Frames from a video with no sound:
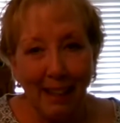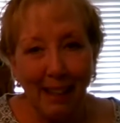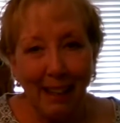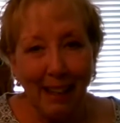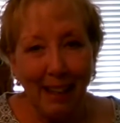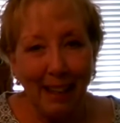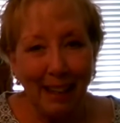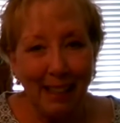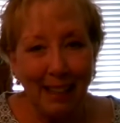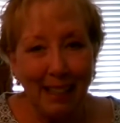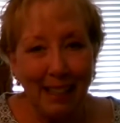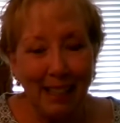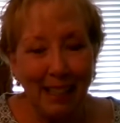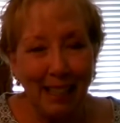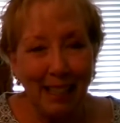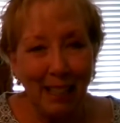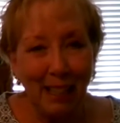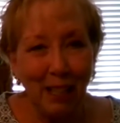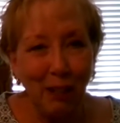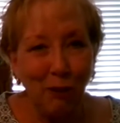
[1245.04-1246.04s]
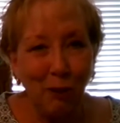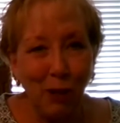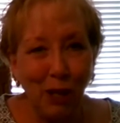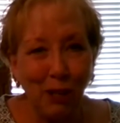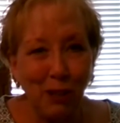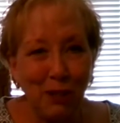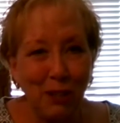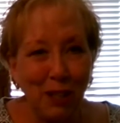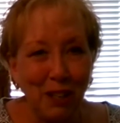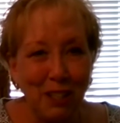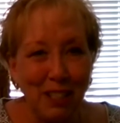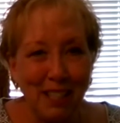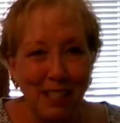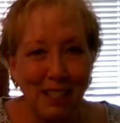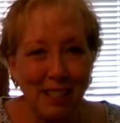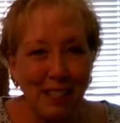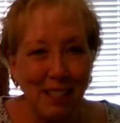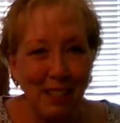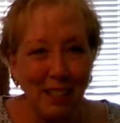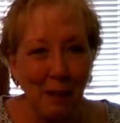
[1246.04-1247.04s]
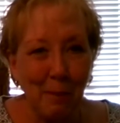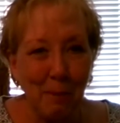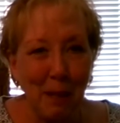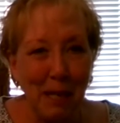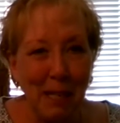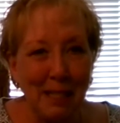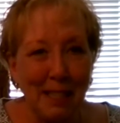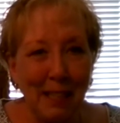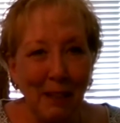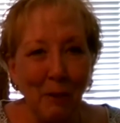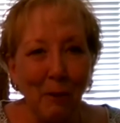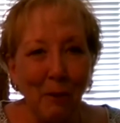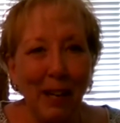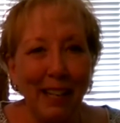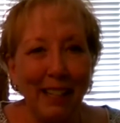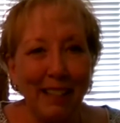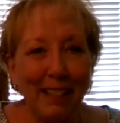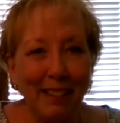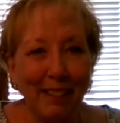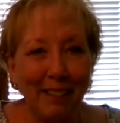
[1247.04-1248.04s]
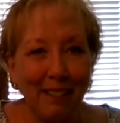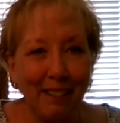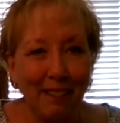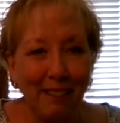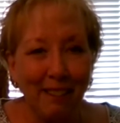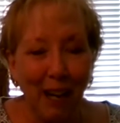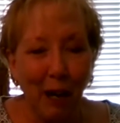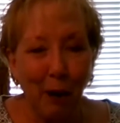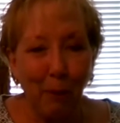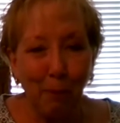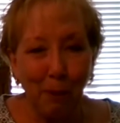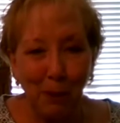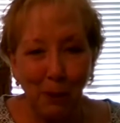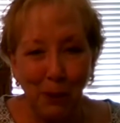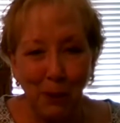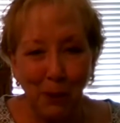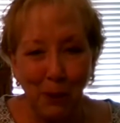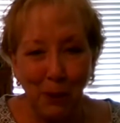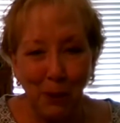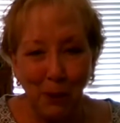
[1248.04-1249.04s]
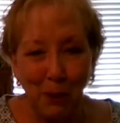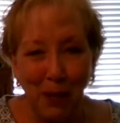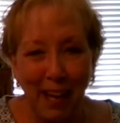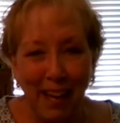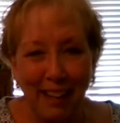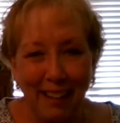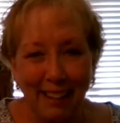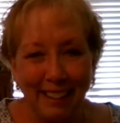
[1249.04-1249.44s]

And oils are just an amazing way to help us to do that.